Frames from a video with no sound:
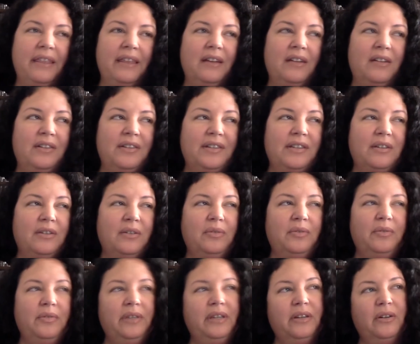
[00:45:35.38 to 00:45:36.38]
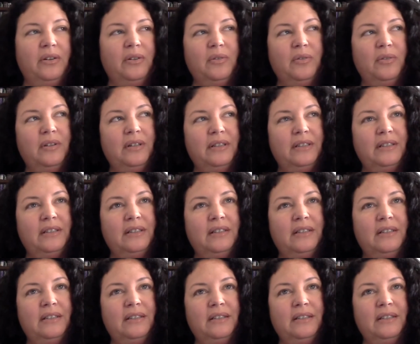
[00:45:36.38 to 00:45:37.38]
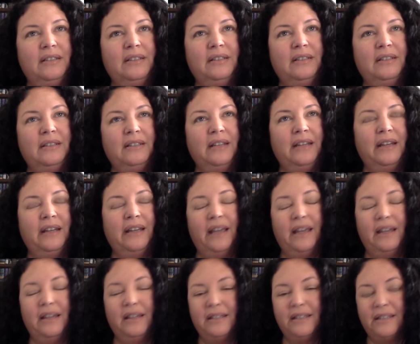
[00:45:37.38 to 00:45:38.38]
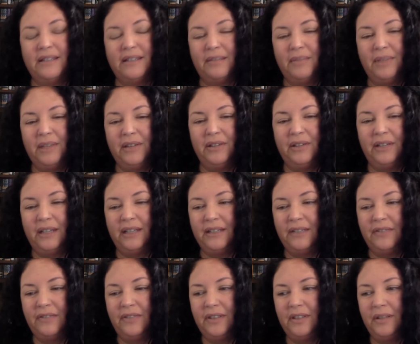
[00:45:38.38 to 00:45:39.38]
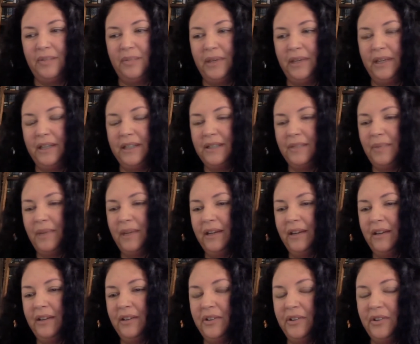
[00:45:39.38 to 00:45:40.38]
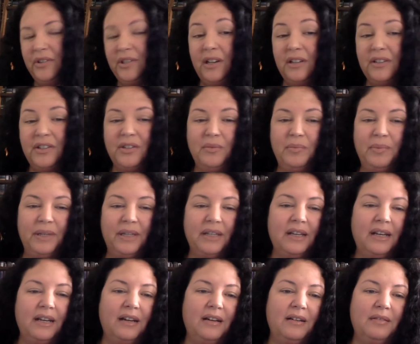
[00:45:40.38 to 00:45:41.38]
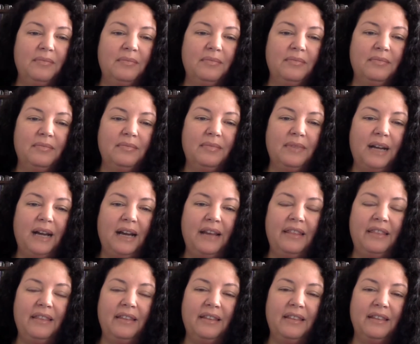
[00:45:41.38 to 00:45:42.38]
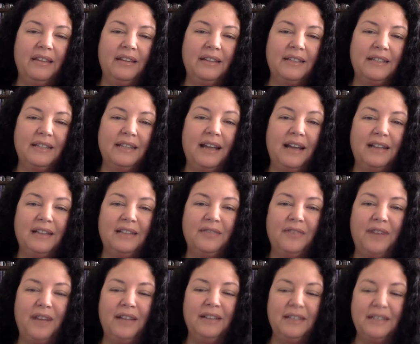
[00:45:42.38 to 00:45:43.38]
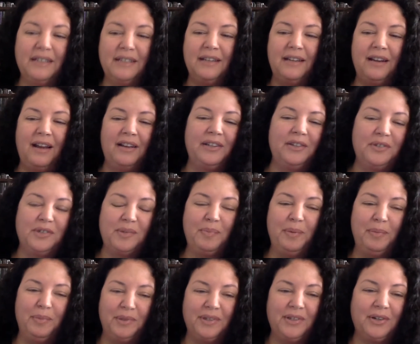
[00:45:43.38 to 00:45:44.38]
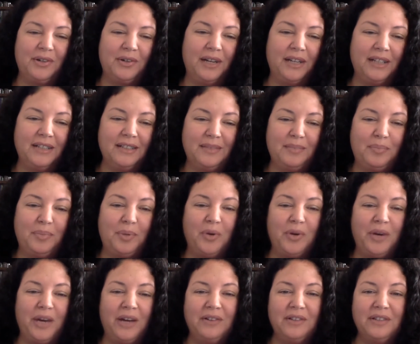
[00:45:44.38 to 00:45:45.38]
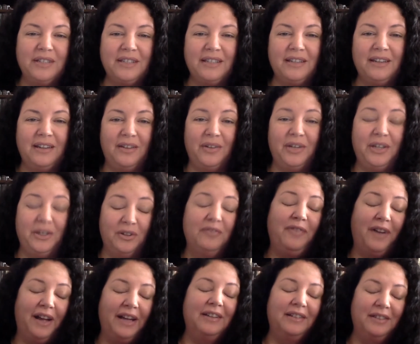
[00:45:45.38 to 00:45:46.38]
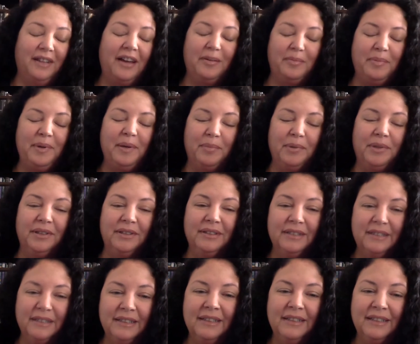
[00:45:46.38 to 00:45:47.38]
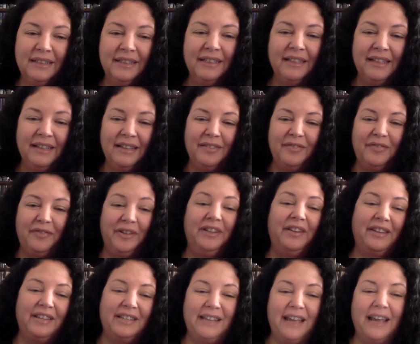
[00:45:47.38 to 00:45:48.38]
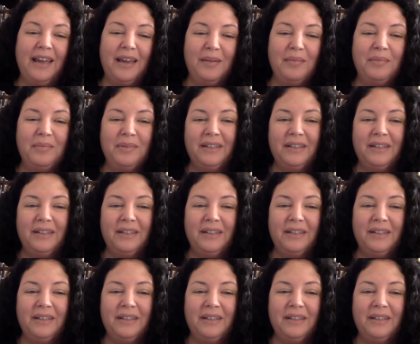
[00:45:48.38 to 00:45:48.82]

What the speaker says: also, and again, this is something you'll get different opinions depending on who you talk to, but I think that it's an act of violence to not use people's correct pronouns, and you'll find a lot of people feel the same.